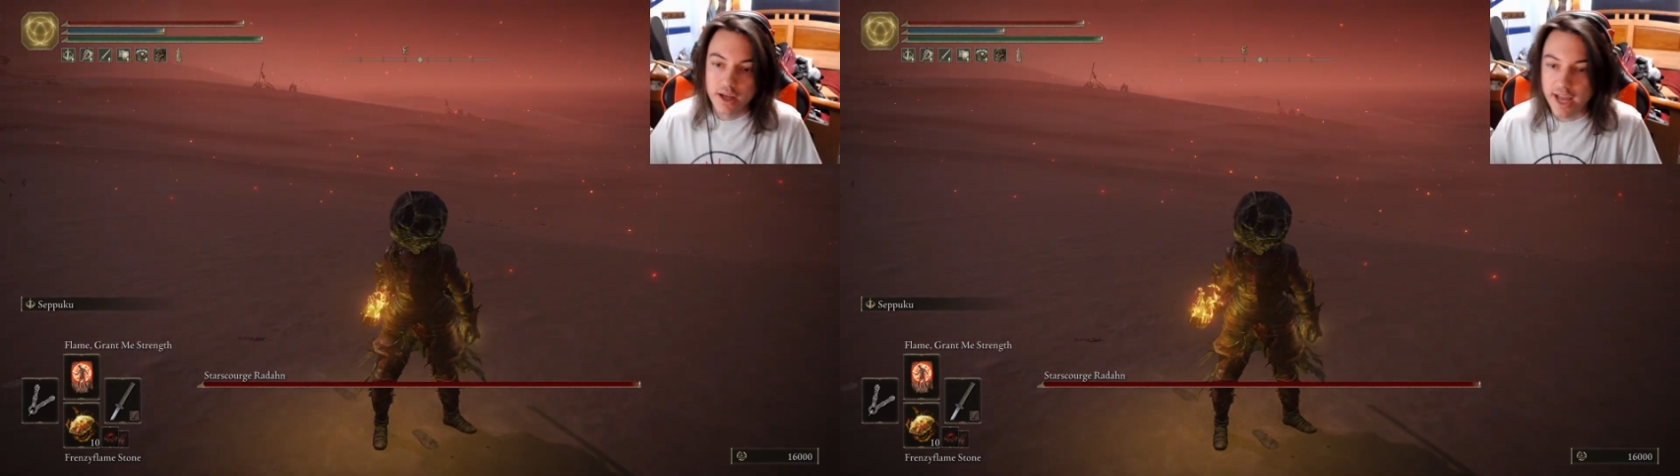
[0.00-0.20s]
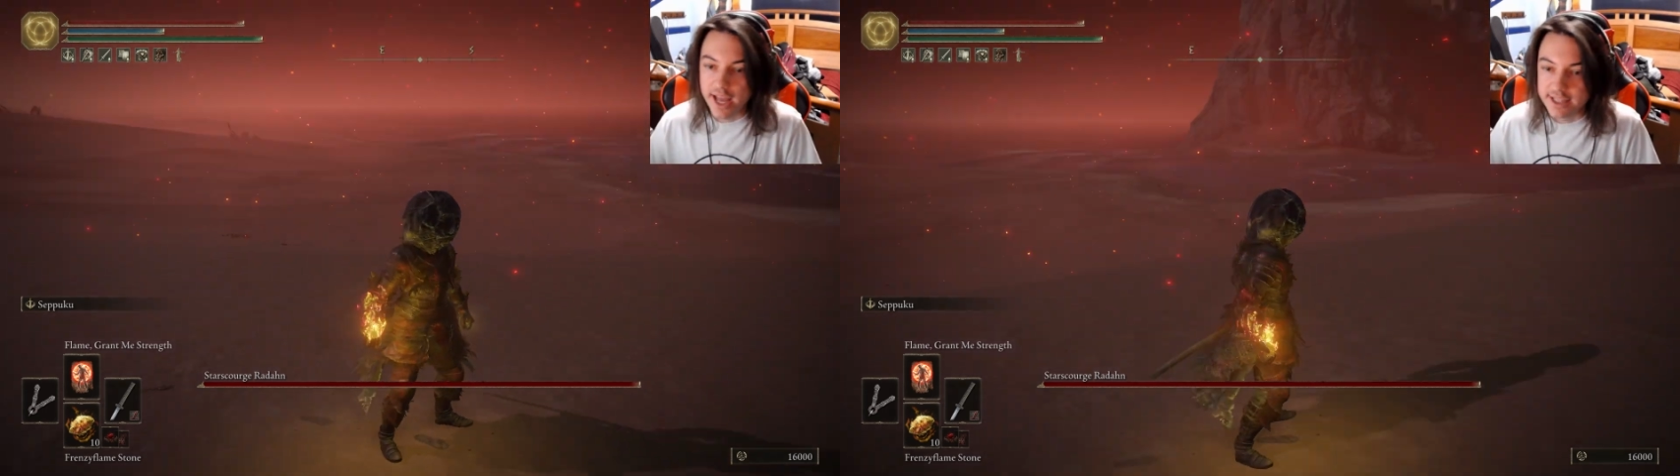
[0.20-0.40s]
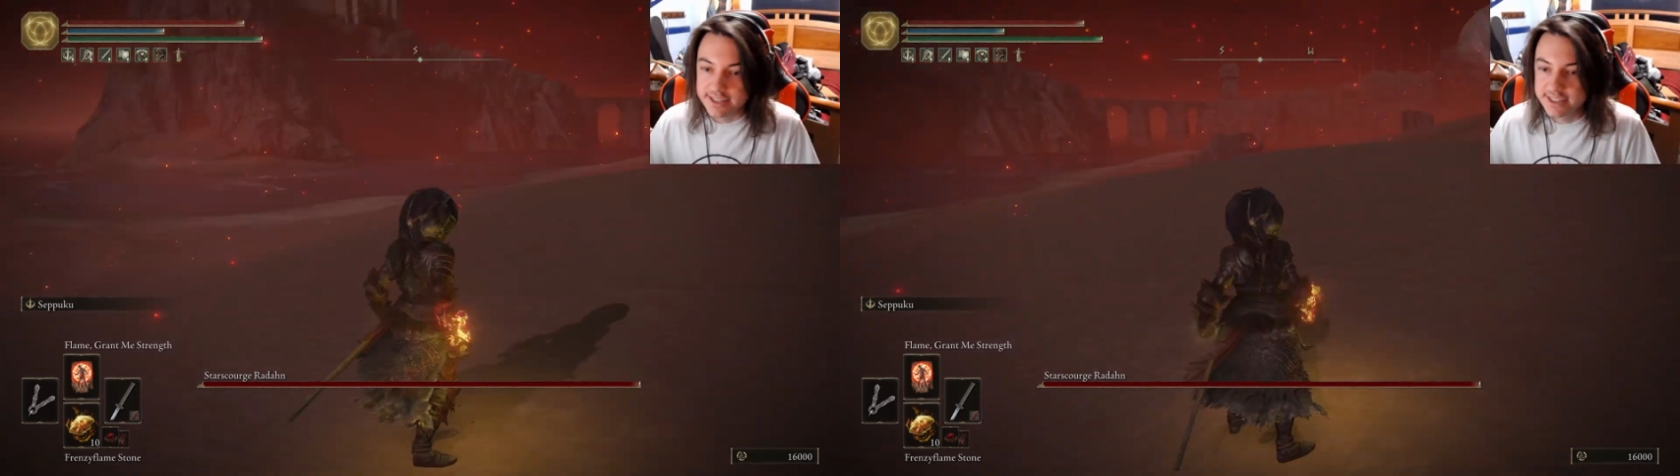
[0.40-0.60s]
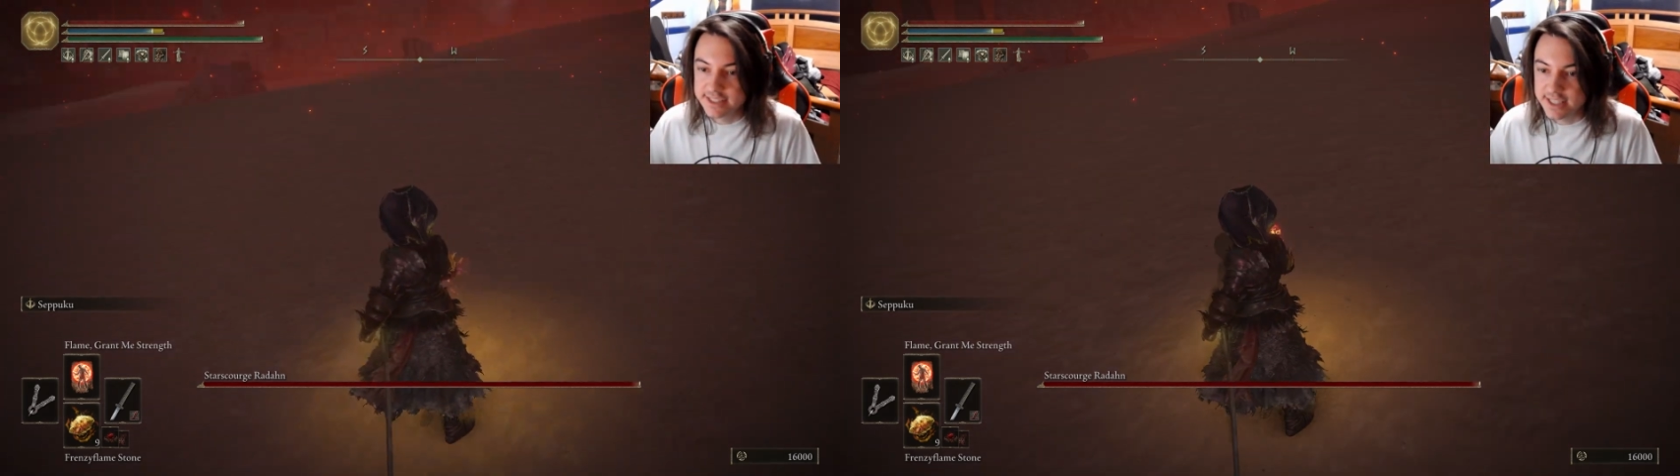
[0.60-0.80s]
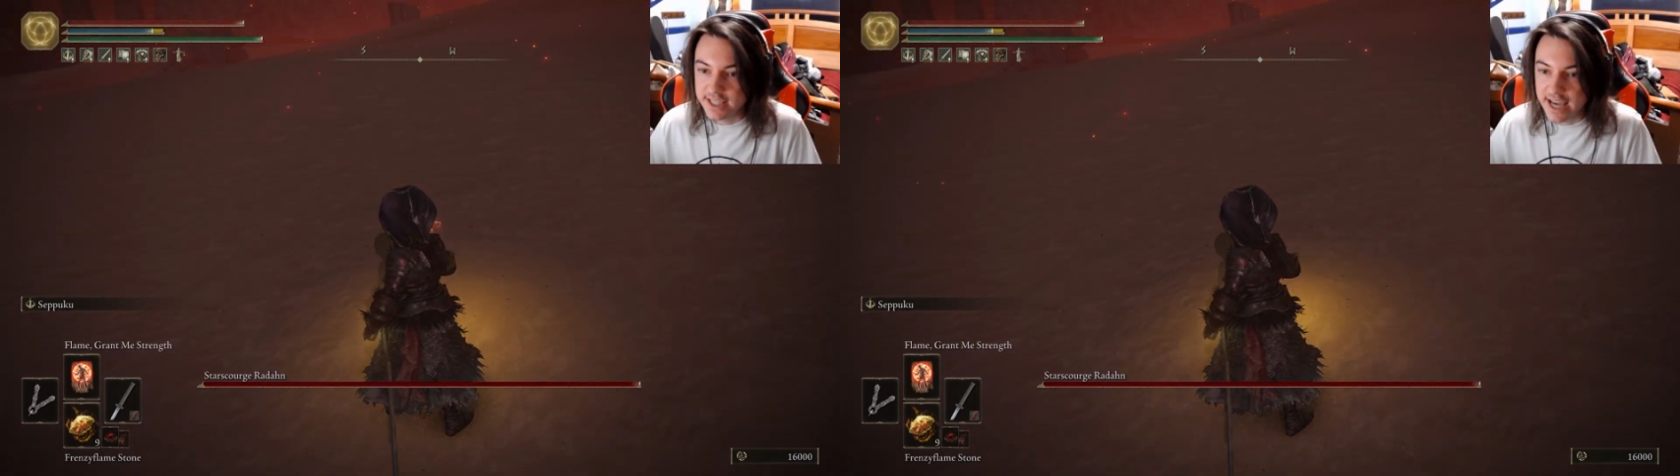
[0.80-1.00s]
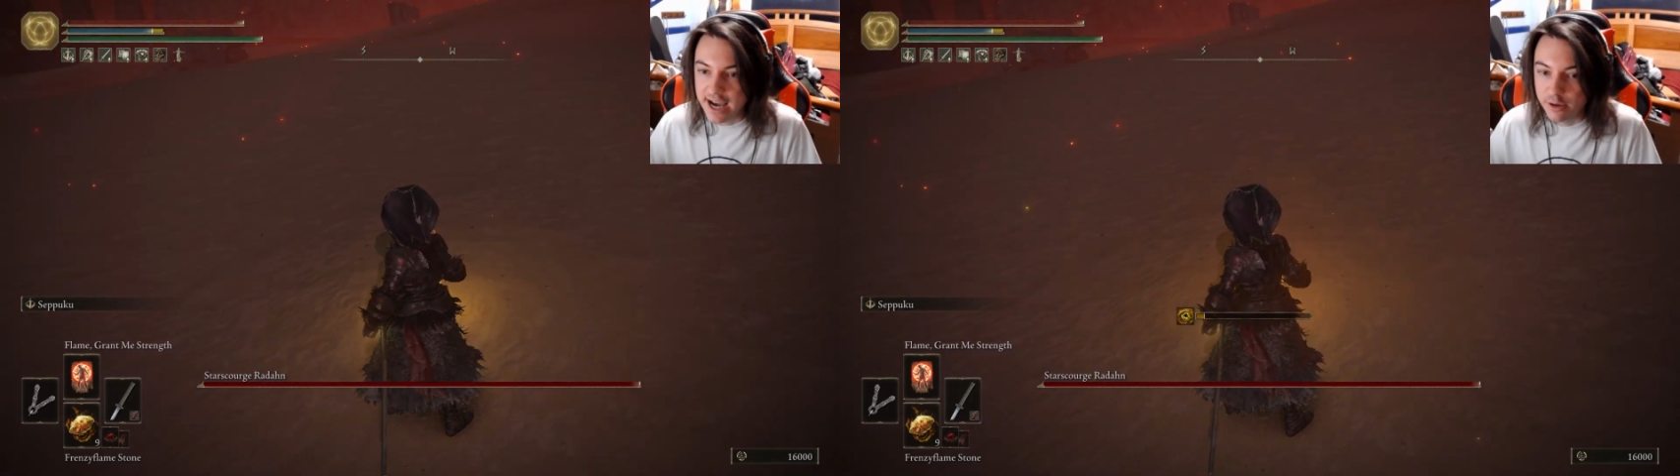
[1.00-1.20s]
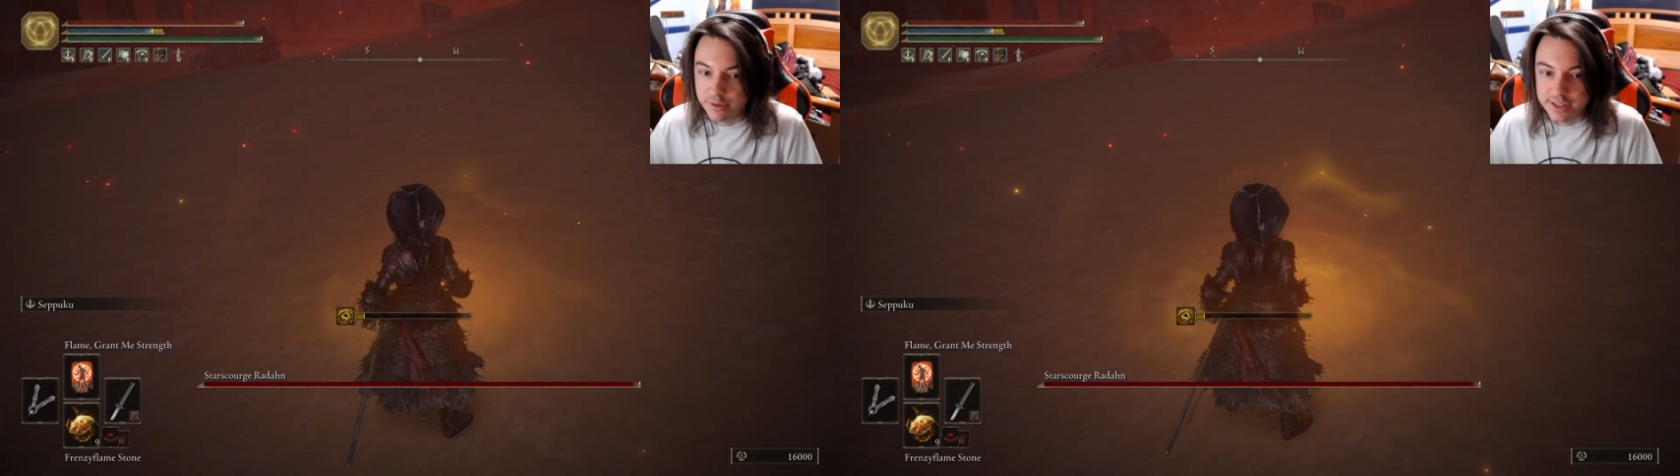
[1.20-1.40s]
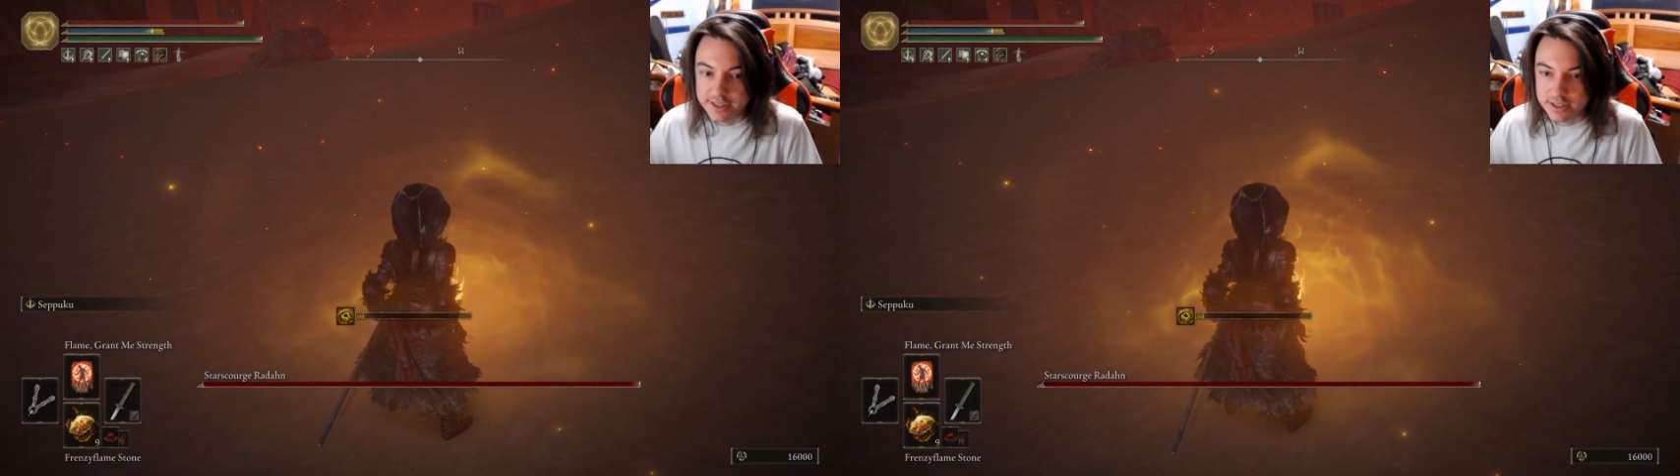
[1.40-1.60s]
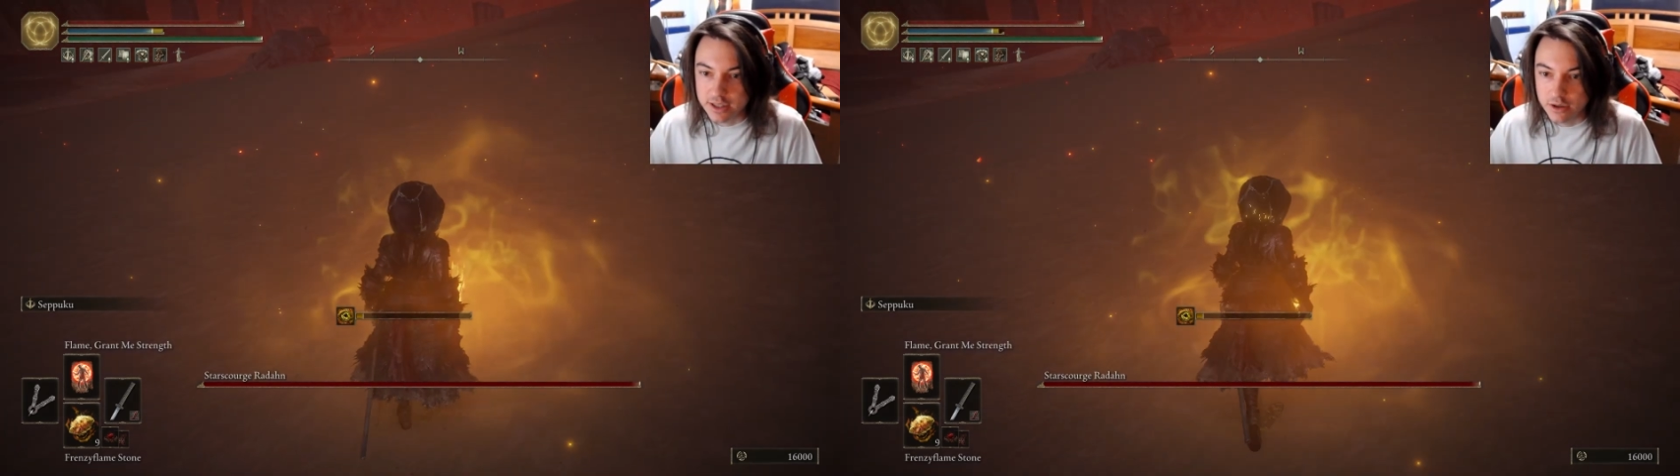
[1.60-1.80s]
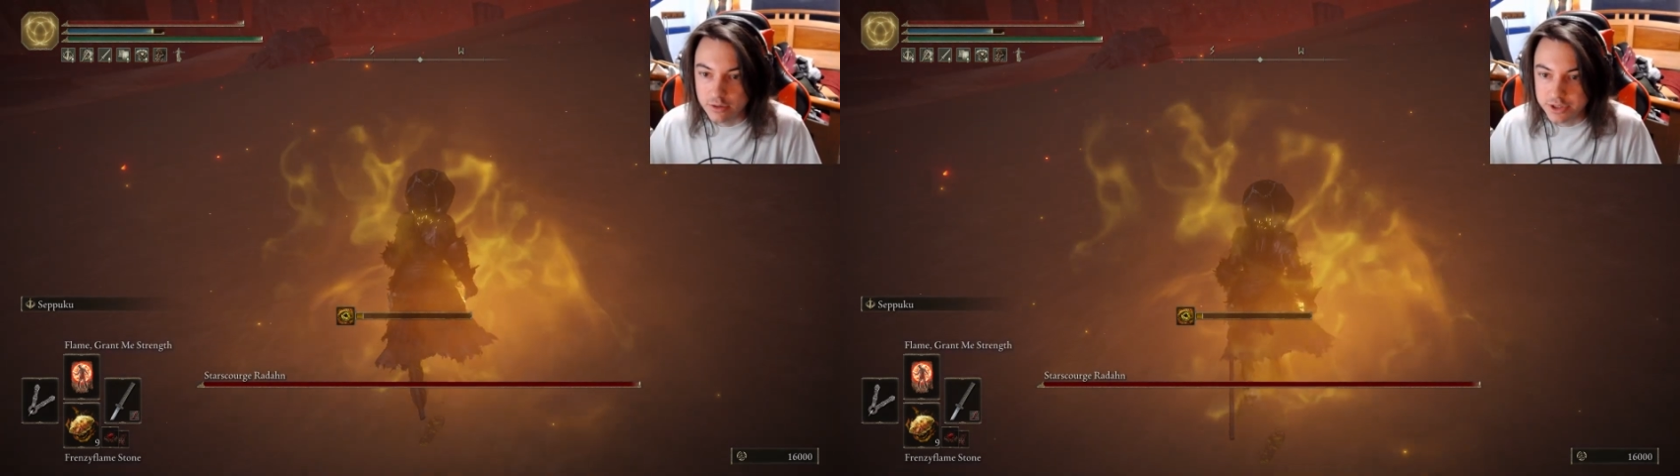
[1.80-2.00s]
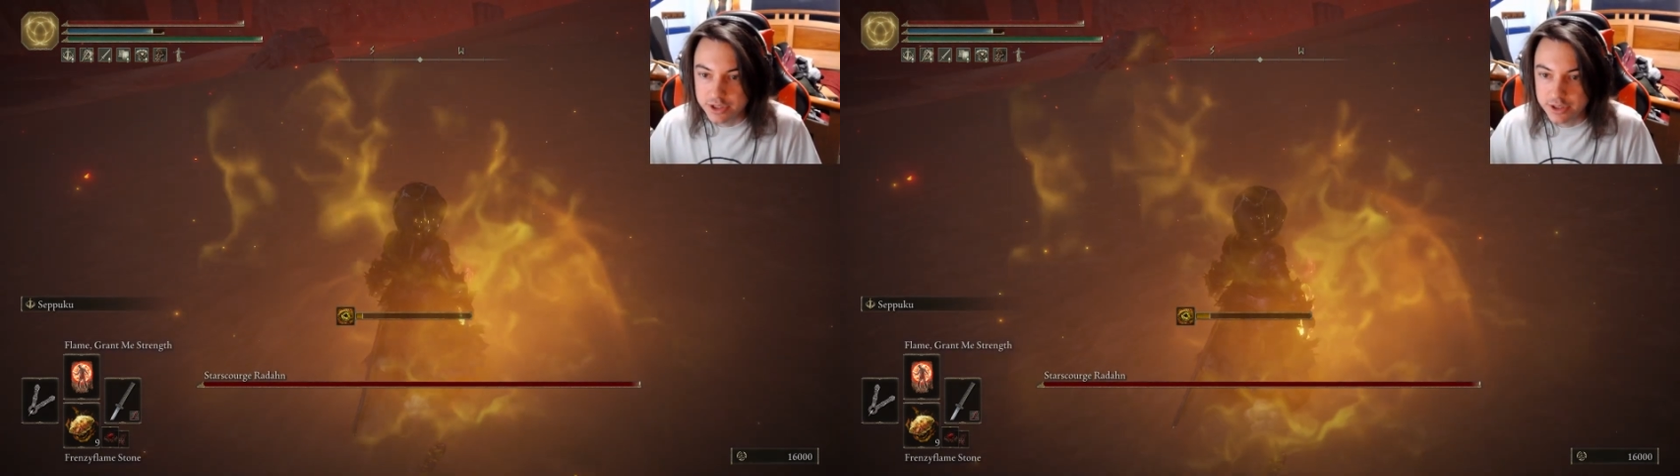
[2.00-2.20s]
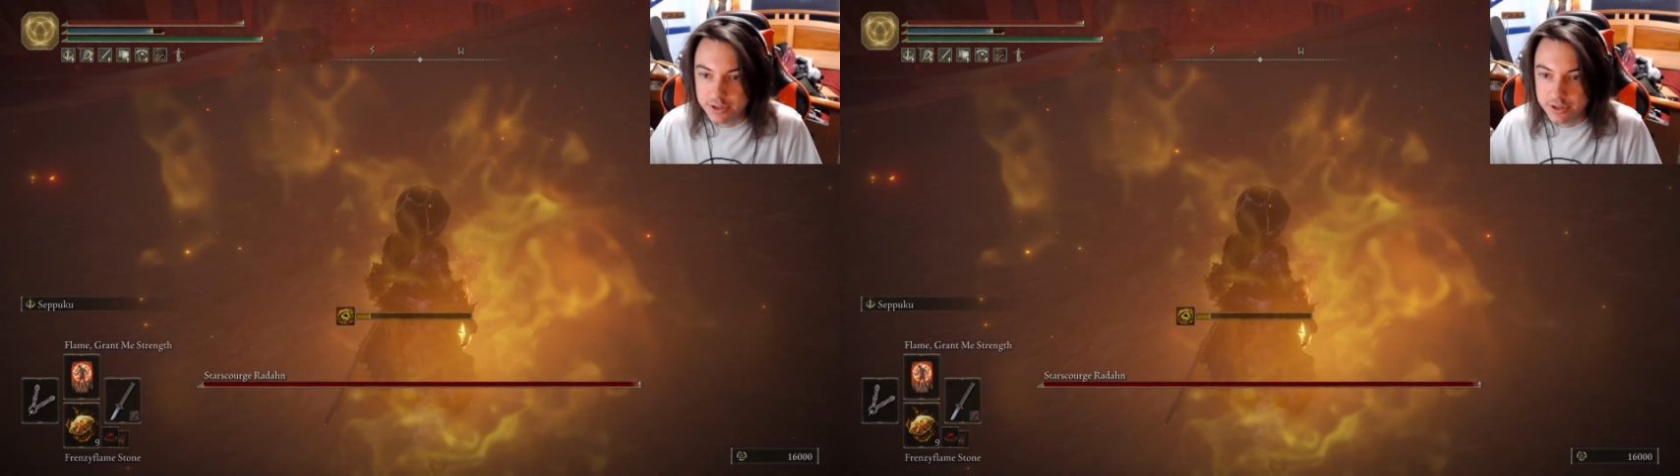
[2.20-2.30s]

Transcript: And see how this goes.